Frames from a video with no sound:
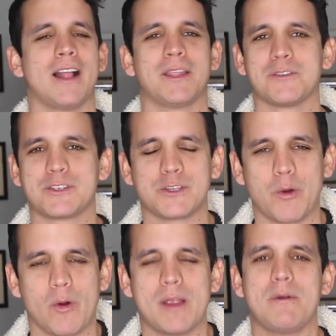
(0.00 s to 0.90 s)
a little
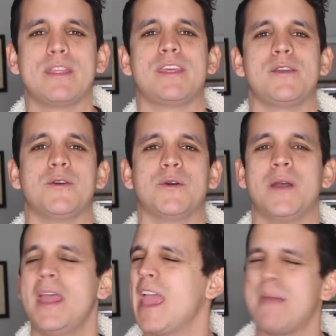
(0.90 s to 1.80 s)
story with you
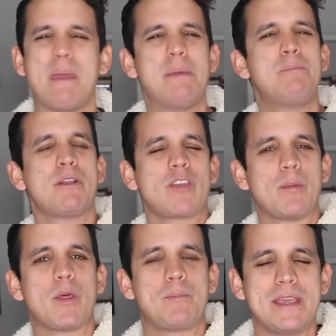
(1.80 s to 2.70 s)
and maybe put some
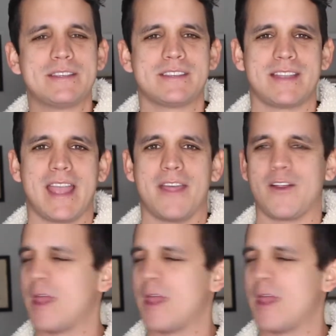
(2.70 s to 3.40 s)
of the pieces together.